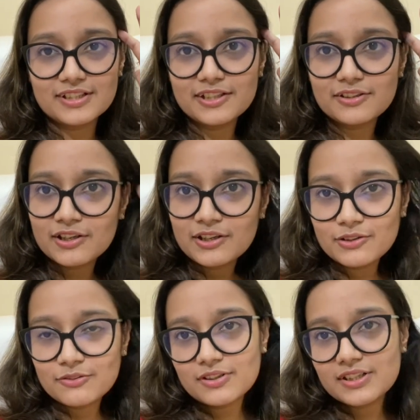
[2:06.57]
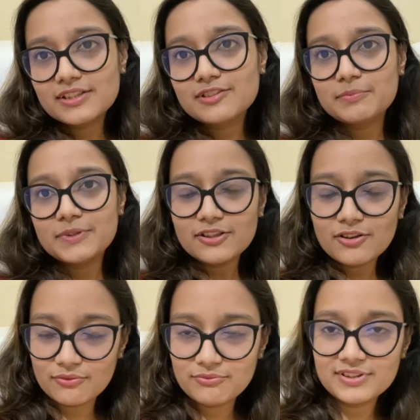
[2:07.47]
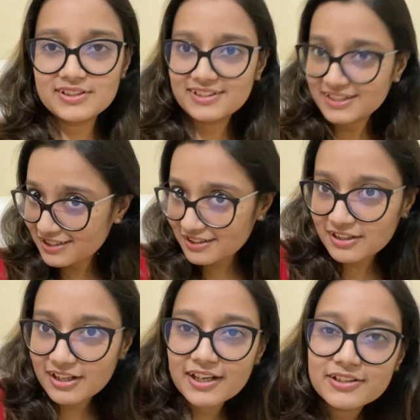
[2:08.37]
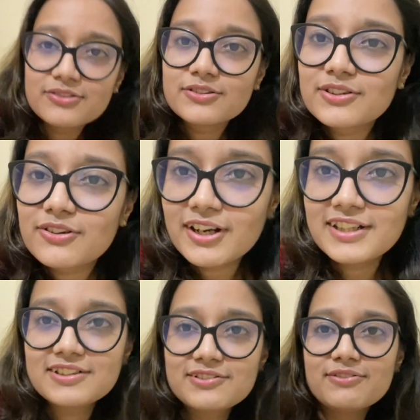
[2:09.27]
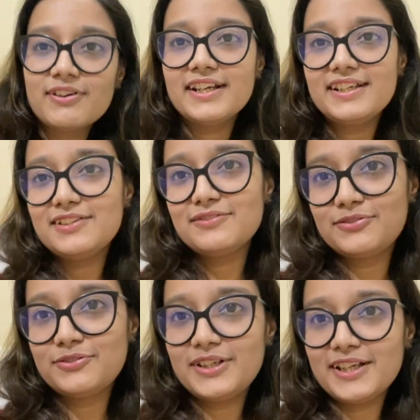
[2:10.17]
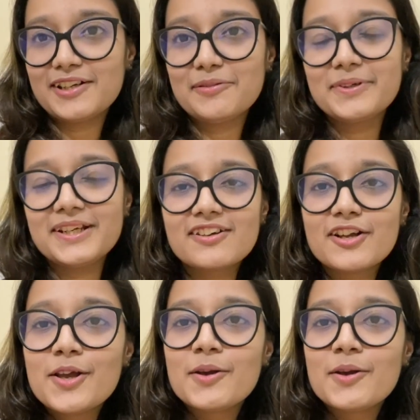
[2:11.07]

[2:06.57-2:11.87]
And, you know, it's pretty obvious that I should, or it's fine if you take a break.